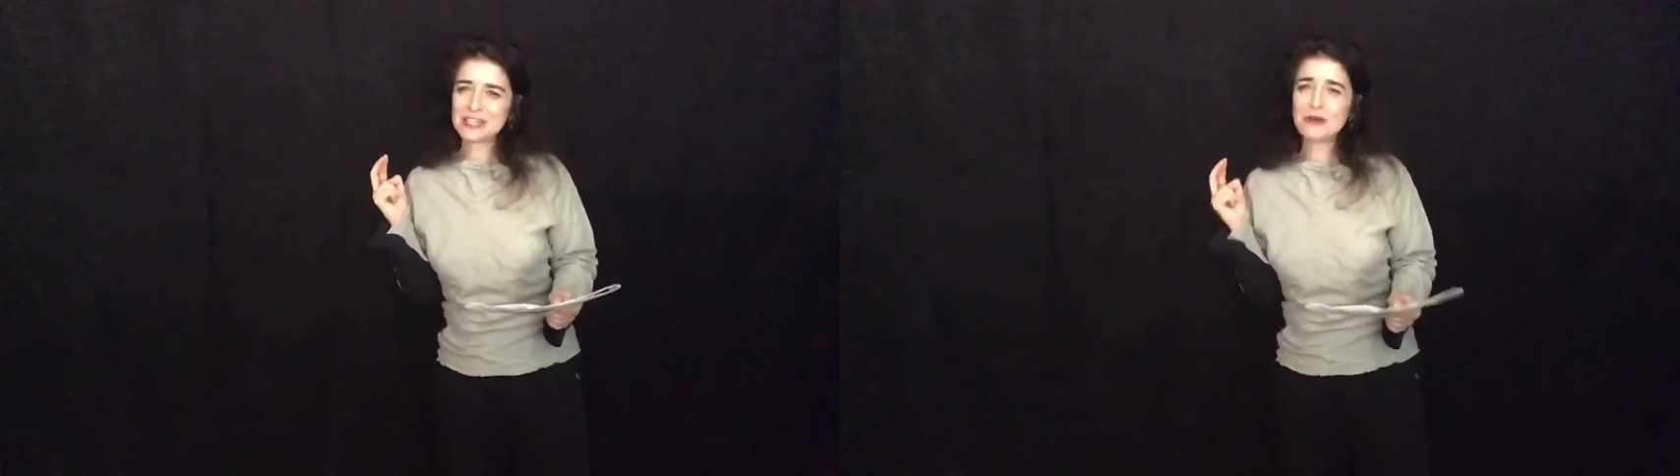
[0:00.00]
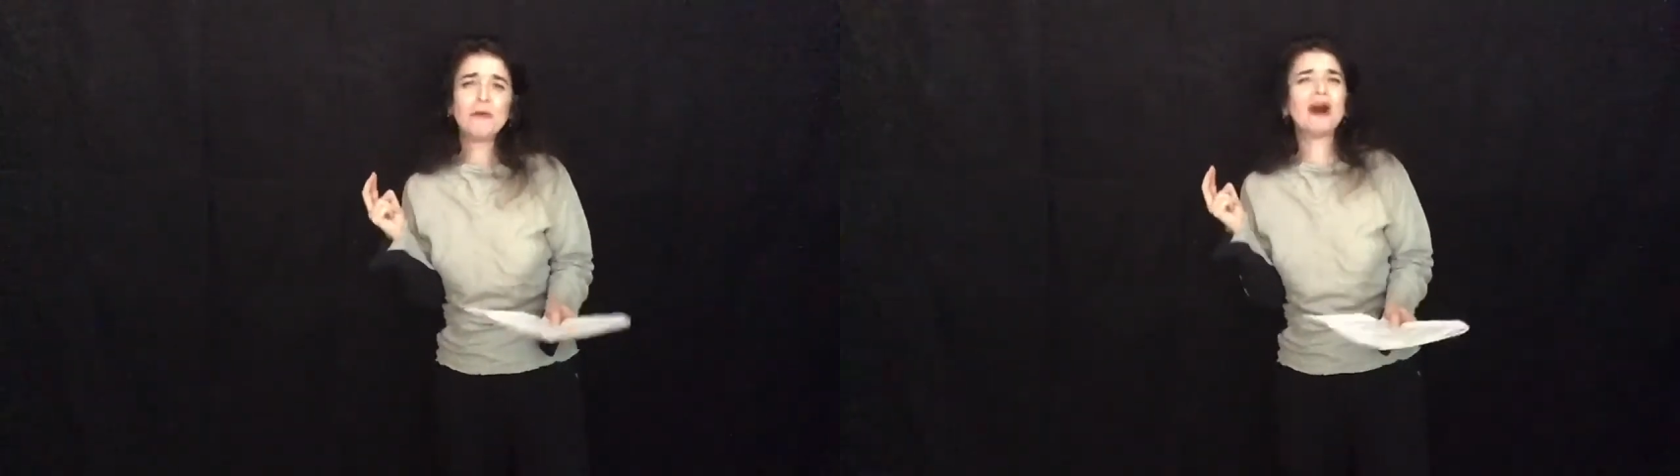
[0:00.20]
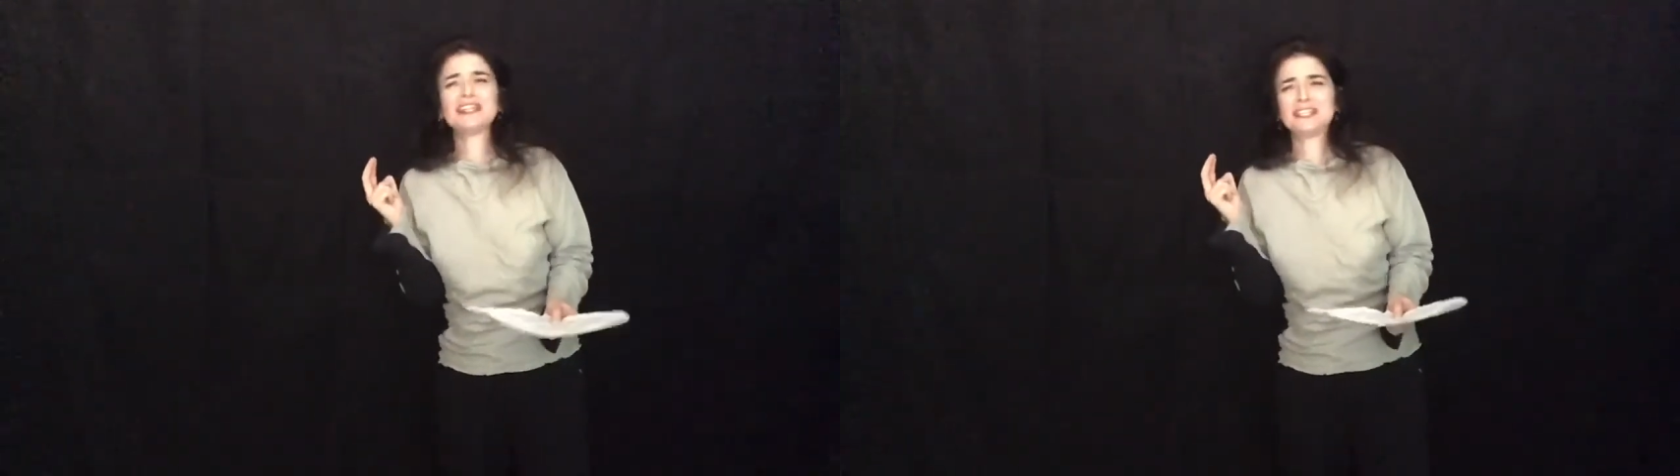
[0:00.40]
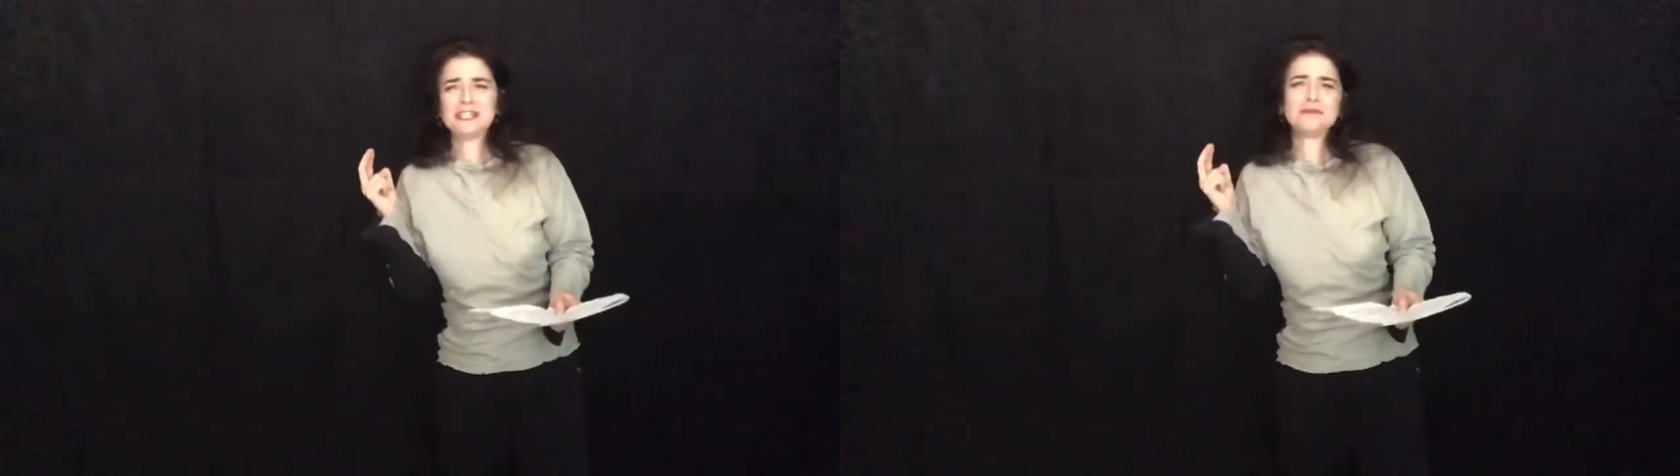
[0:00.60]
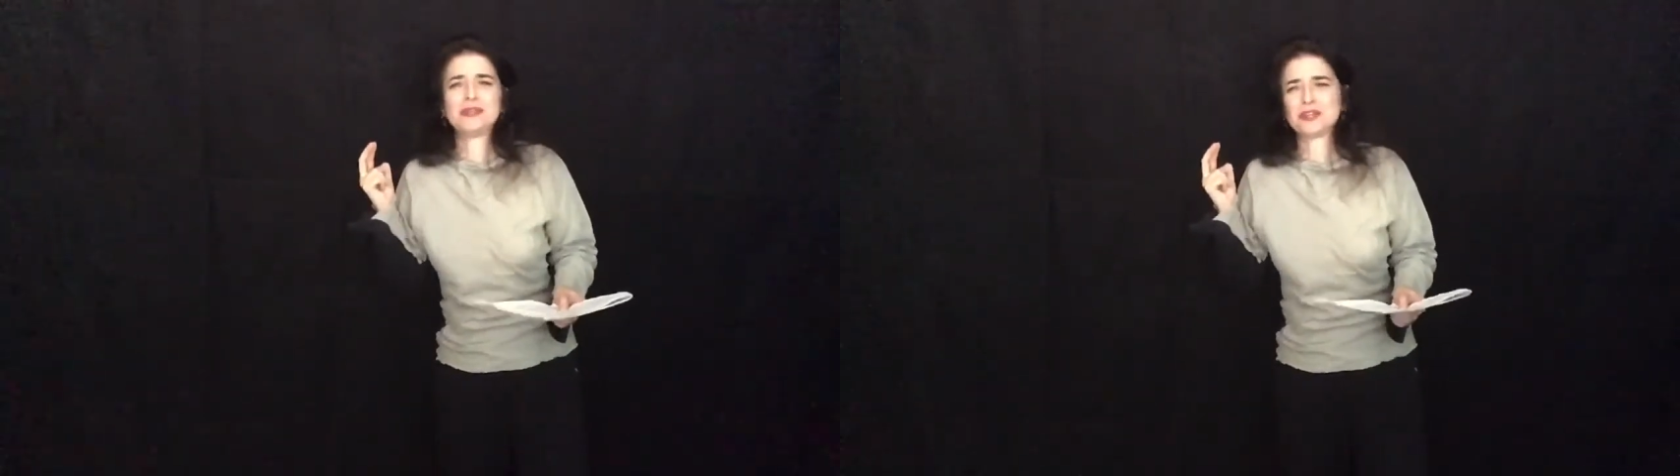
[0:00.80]
What
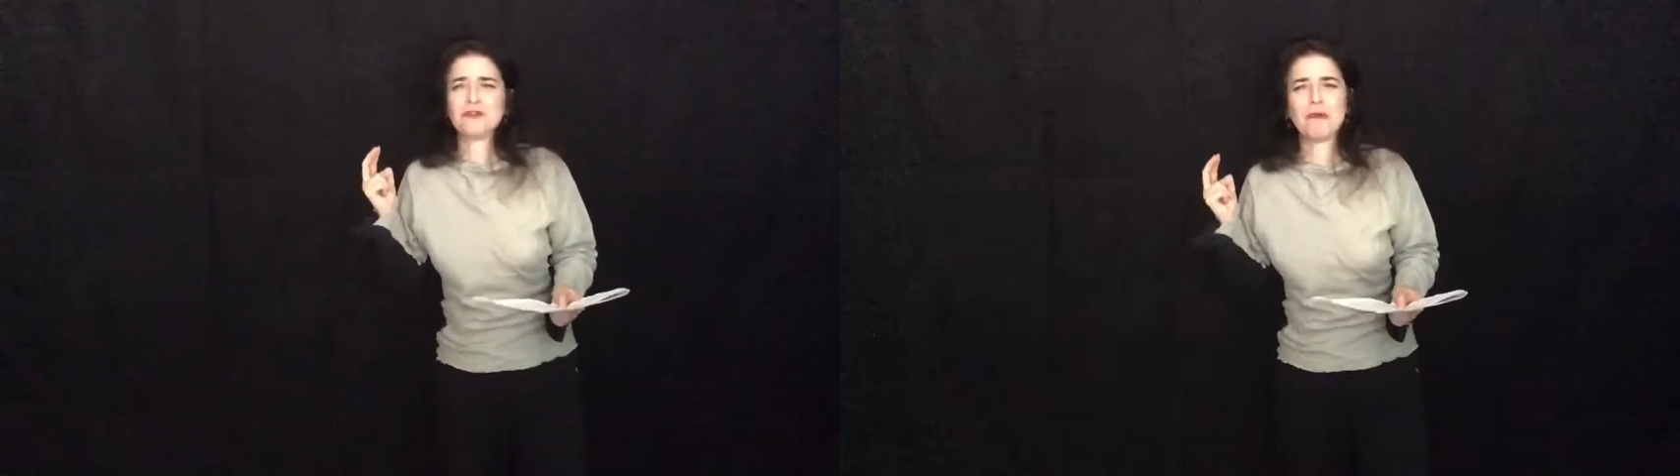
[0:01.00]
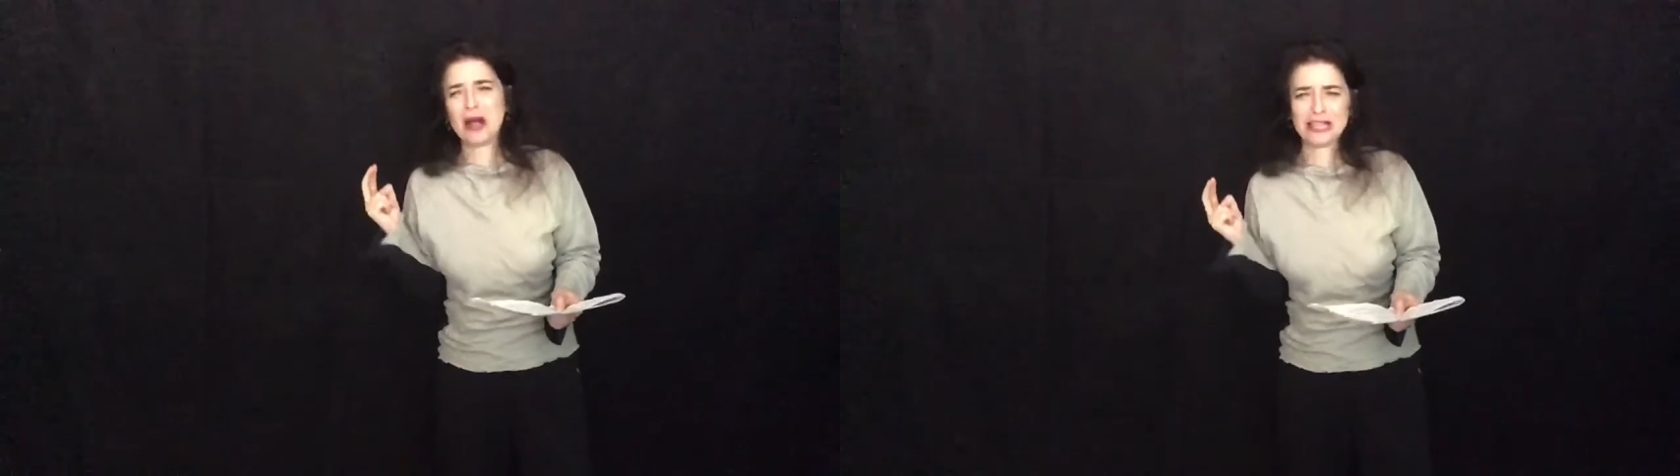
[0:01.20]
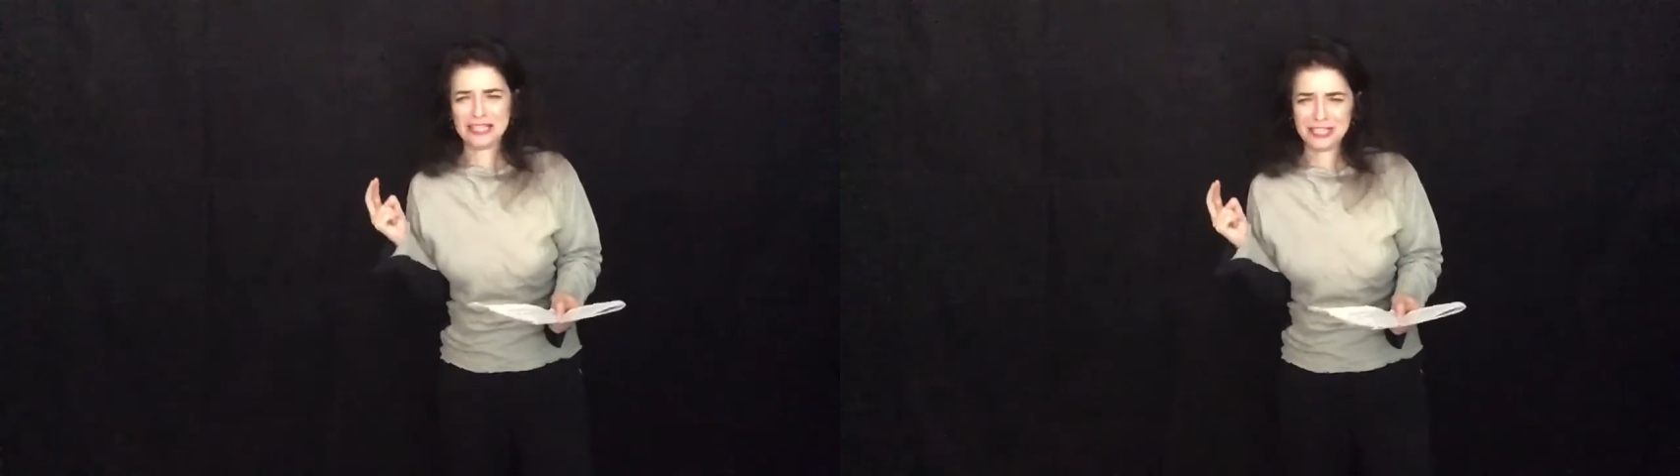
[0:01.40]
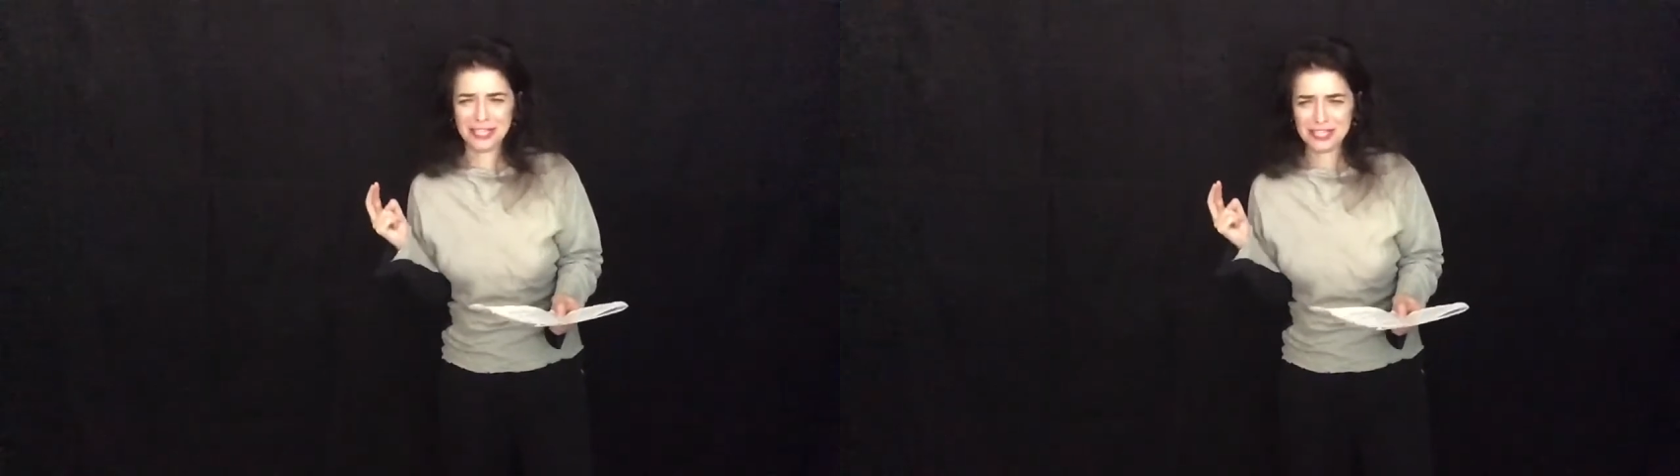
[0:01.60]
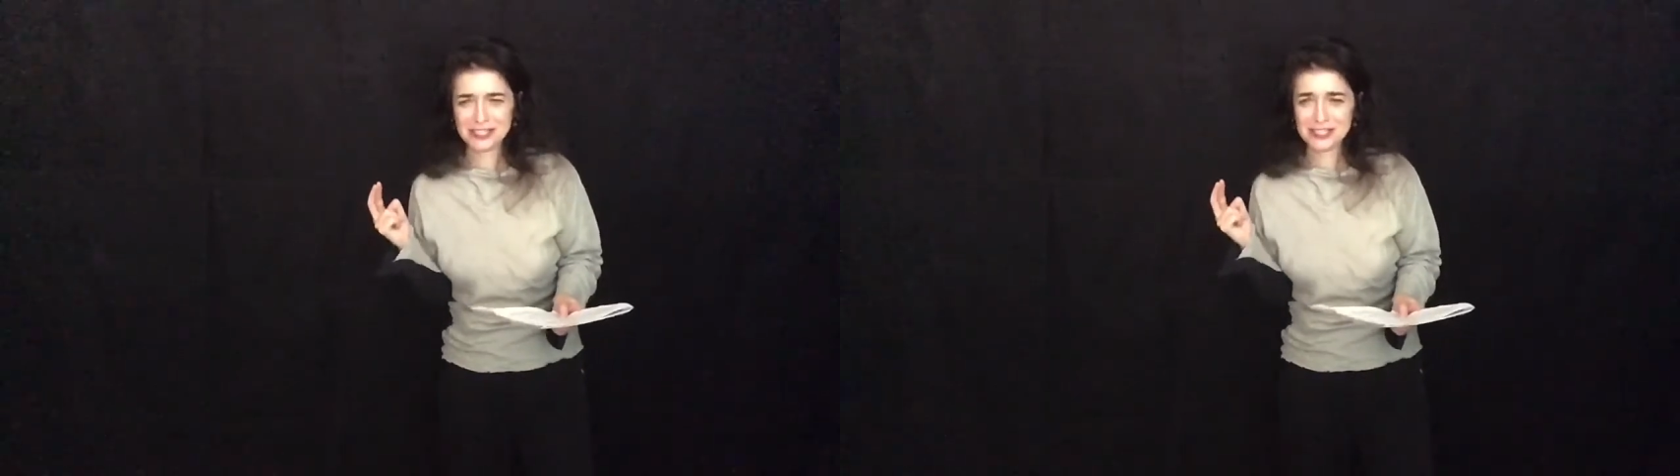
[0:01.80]
human
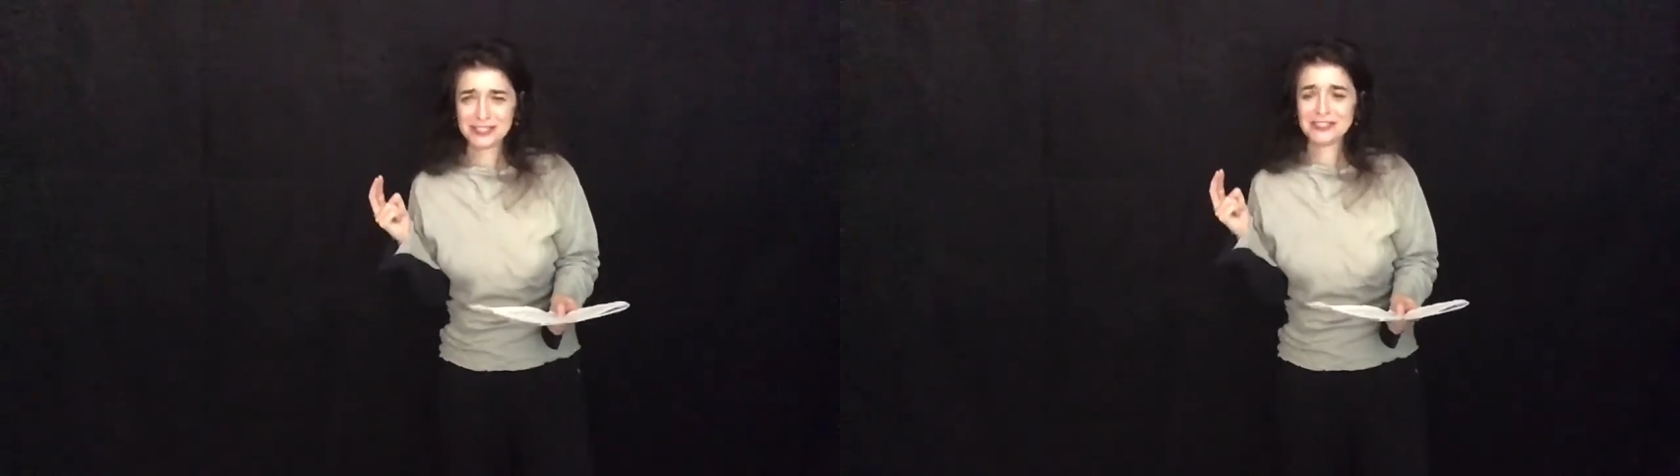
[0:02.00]
qualities?